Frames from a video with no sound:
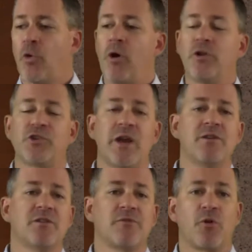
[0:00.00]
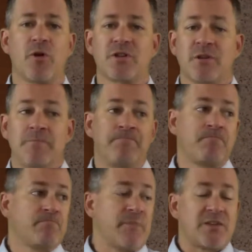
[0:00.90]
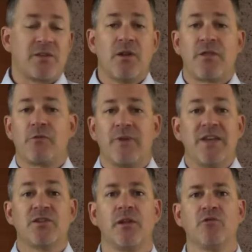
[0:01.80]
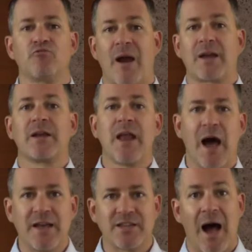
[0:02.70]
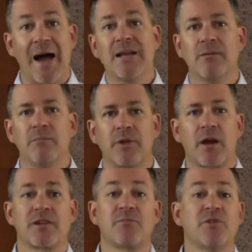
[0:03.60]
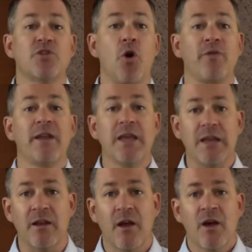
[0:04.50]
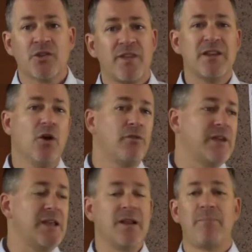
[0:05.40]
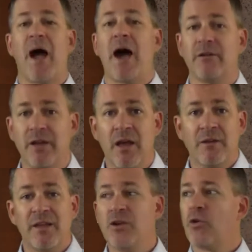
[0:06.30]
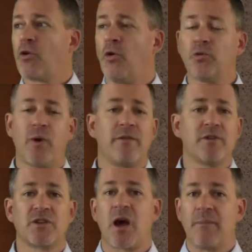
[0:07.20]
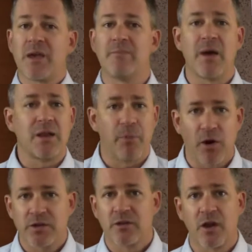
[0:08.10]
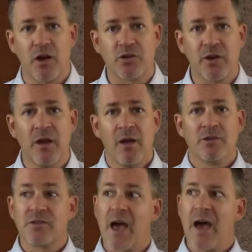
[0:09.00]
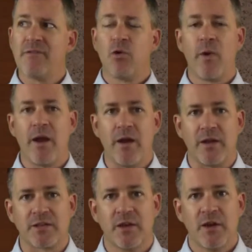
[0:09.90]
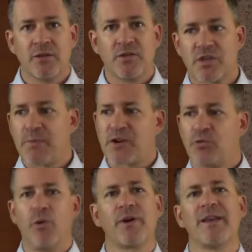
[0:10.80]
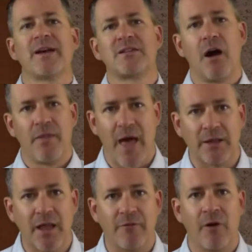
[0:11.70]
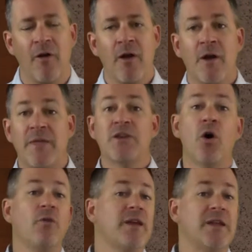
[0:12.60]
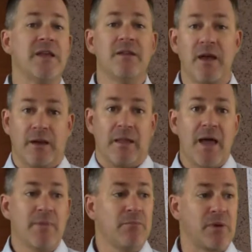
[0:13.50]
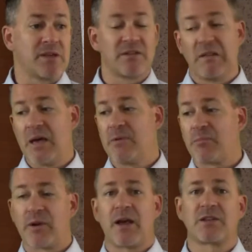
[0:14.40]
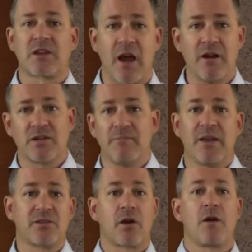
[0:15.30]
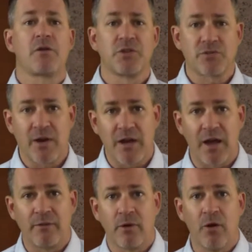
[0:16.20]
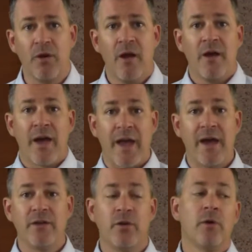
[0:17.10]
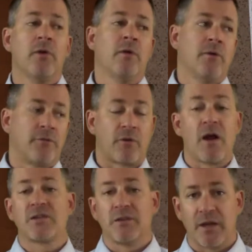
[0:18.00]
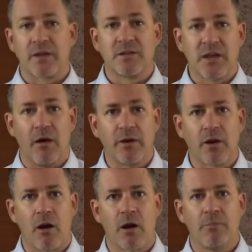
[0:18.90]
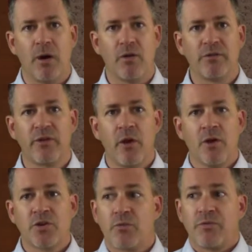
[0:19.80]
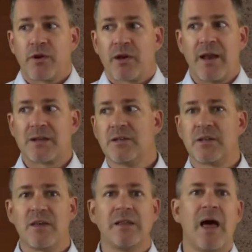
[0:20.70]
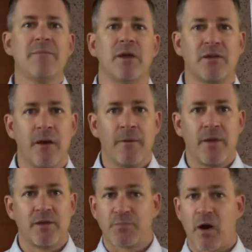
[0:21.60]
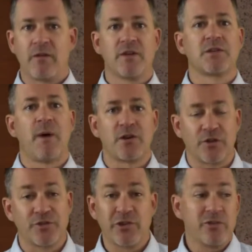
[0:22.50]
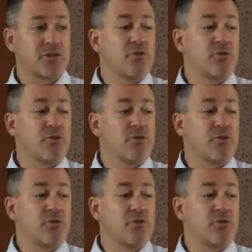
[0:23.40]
Oil changes, of course. That's another easily recognized item that customers know they need. So they know they need a battery. They know cold weather is coming in many parts of the country, so they have an awareness. So the special will connect on that level. They know they need an alignment because alignment protects tires and makes their car go straight down the road. And for us, it can sell undercar components. So they're connected to the alignment as part of this special. So there's